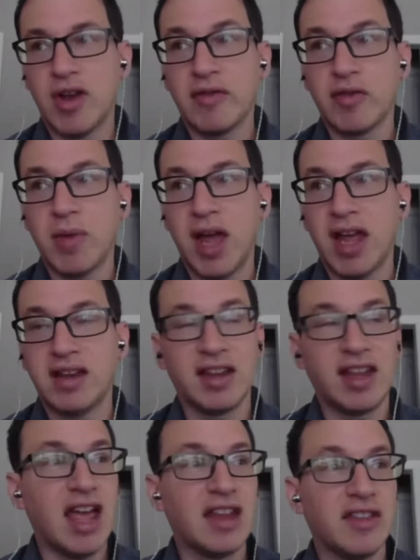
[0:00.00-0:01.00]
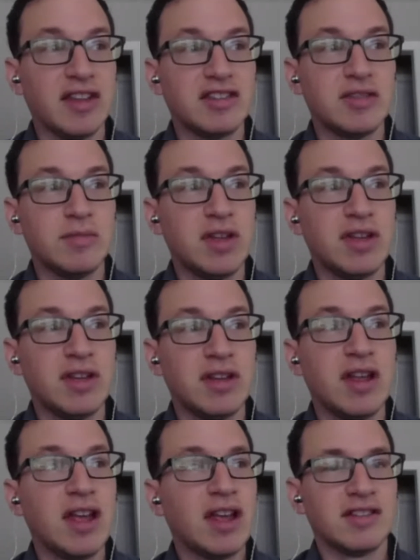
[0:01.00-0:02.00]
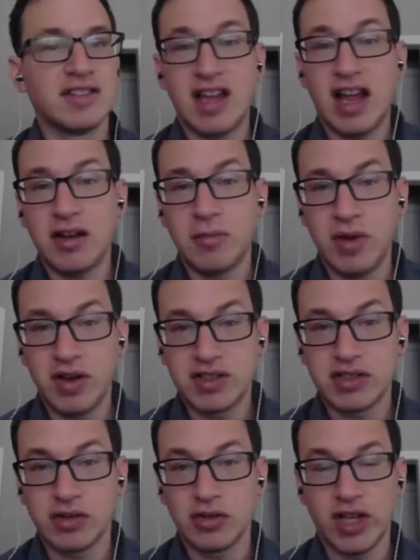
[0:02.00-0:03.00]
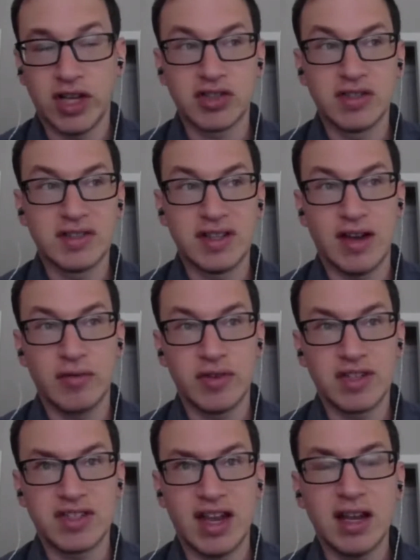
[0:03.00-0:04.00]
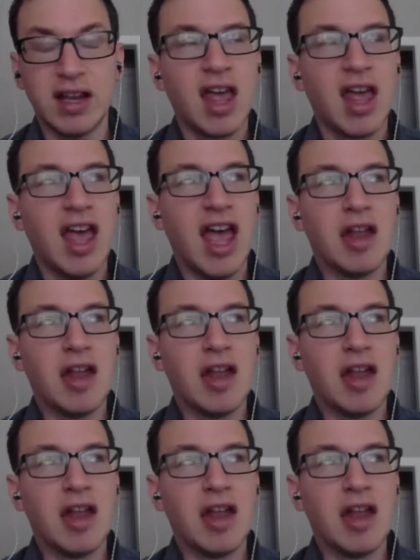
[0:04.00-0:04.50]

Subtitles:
Now, never mind, again, that Dominion does not administer elections in every state.